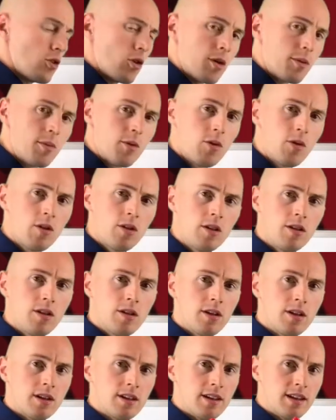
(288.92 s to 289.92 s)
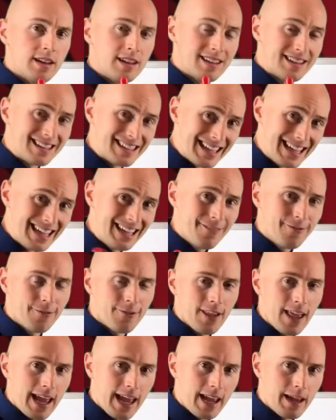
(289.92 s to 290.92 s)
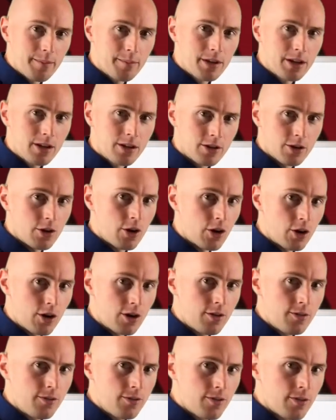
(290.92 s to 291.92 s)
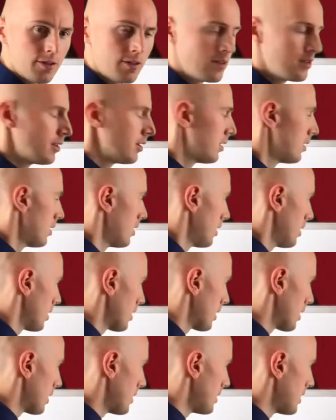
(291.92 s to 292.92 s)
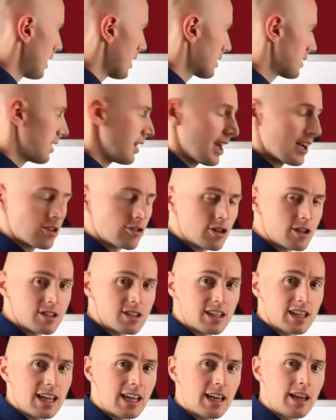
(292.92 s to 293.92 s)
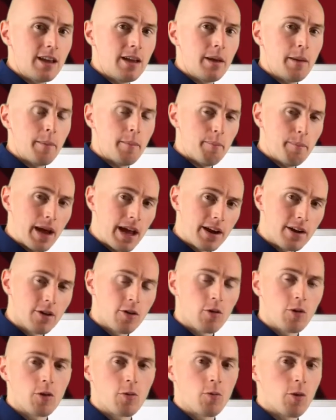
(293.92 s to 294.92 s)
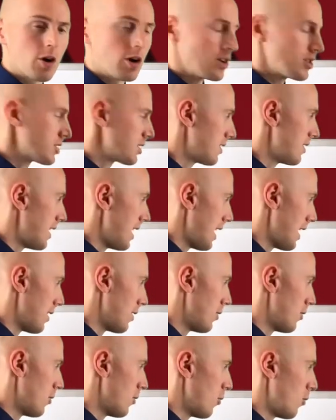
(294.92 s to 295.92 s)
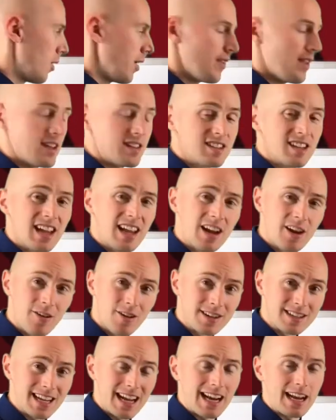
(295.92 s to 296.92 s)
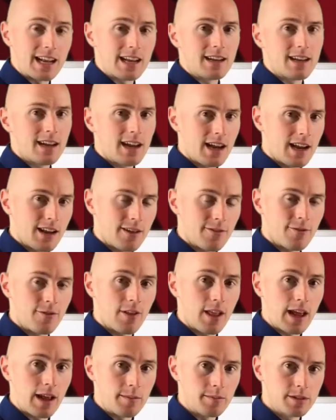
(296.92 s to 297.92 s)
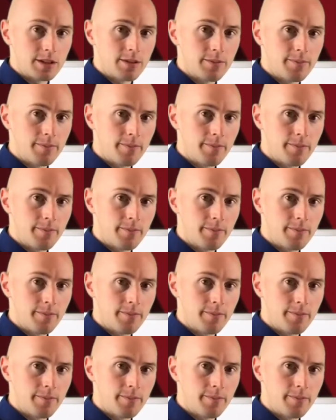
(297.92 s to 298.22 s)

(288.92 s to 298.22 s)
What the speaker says: normal deflamed nerve conduct electricity better or worse than one that's irritated and inflamed?